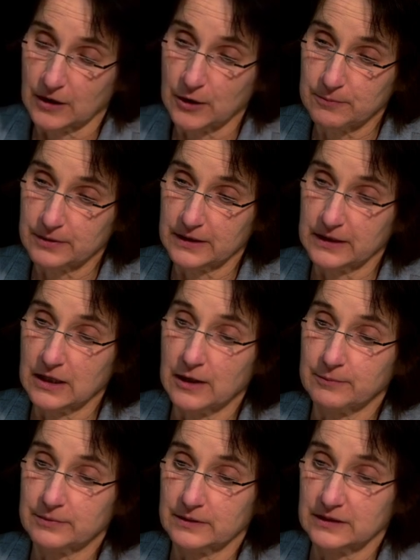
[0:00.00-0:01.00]
opening
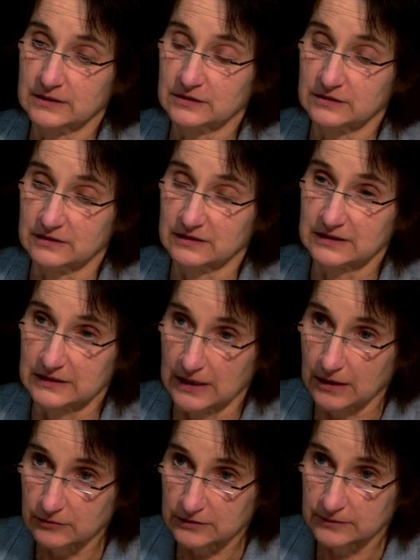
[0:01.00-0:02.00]
up into the
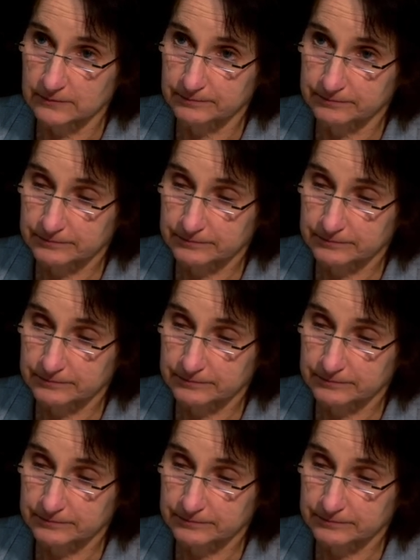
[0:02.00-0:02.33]
snout,